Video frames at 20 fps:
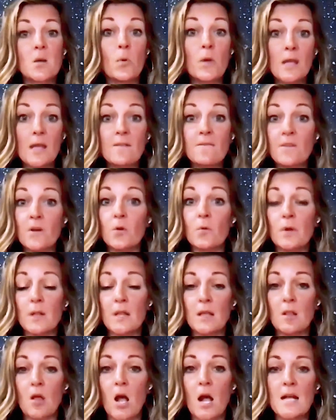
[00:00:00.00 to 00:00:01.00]
And so we can
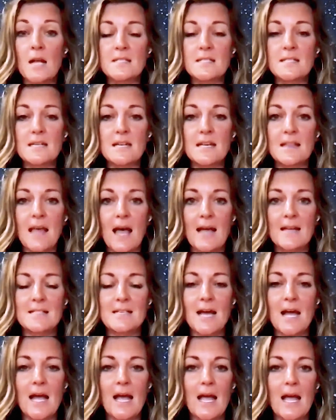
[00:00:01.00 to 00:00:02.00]
feel really lost in
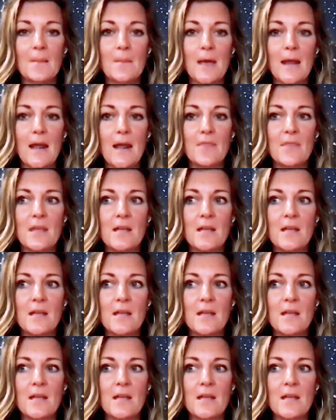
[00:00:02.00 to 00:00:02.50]
that time.